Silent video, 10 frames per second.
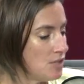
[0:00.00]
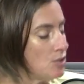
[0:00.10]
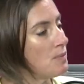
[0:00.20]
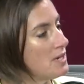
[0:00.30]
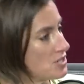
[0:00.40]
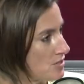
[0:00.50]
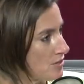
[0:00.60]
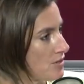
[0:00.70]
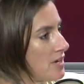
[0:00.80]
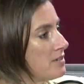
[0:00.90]
patients are
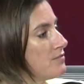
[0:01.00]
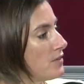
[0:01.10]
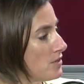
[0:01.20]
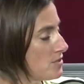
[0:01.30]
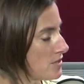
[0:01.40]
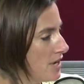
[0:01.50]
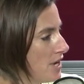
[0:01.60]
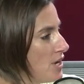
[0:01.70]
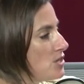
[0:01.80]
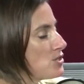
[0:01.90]
thought of first.
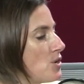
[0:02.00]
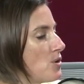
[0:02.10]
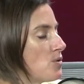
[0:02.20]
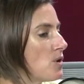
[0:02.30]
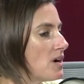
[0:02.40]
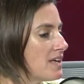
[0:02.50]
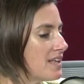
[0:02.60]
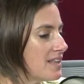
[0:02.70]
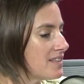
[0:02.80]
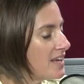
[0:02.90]
So
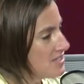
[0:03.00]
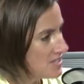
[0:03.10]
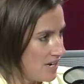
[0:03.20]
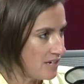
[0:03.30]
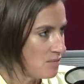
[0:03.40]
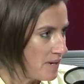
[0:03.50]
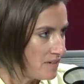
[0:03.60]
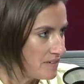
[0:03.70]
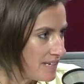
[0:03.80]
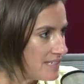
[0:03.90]
let's talk about
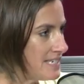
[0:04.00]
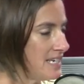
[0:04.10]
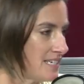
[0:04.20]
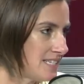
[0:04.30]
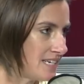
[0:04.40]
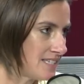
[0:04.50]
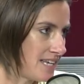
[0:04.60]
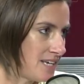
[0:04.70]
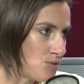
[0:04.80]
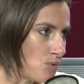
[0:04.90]

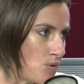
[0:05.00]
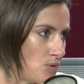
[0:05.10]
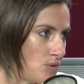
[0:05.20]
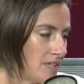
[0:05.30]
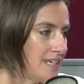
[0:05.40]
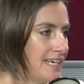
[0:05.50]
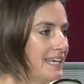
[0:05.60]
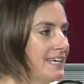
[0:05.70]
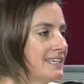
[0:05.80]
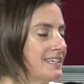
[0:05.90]
DSCSA's role
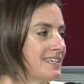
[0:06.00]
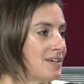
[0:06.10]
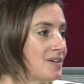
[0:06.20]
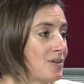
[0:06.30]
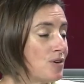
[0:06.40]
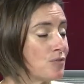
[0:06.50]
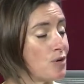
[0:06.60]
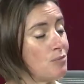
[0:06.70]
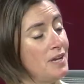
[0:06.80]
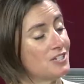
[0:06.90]
in overall
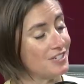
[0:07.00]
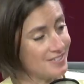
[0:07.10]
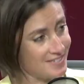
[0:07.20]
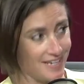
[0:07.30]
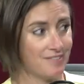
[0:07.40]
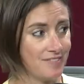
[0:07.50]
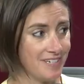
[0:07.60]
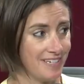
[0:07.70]
patient safety.